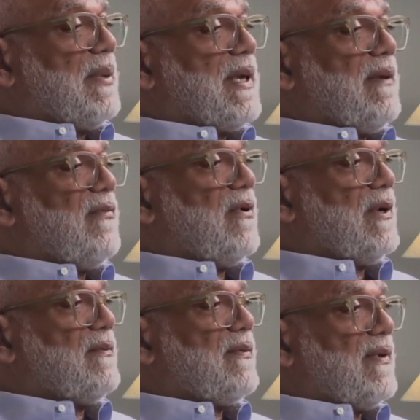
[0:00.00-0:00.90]
know, I became
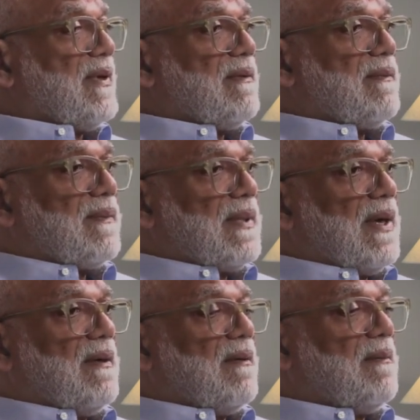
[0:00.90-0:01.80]
very interested.
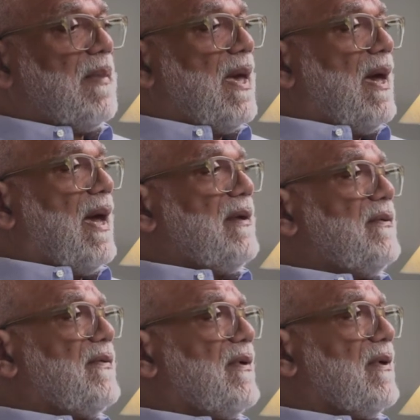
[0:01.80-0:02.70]
I
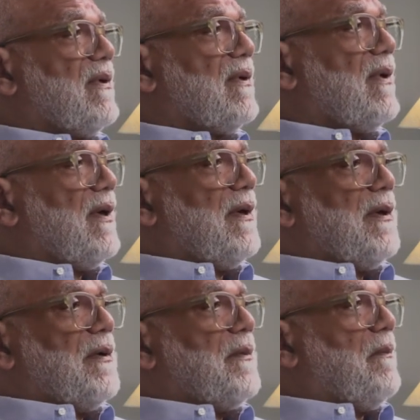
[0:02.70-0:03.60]
used to
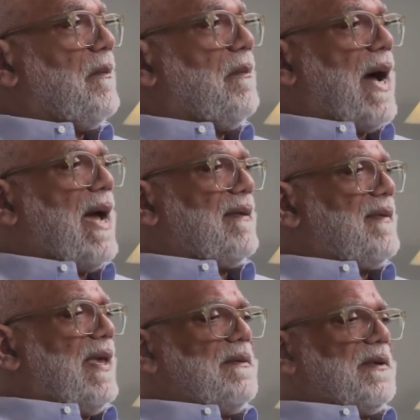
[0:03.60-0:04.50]
buy a
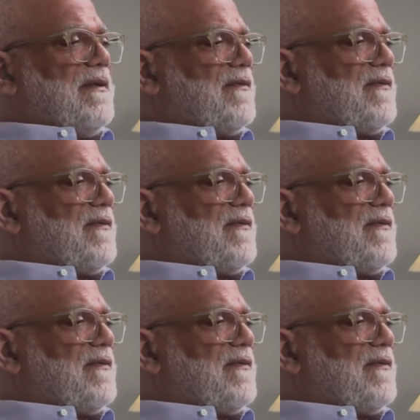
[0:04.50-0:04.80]
table and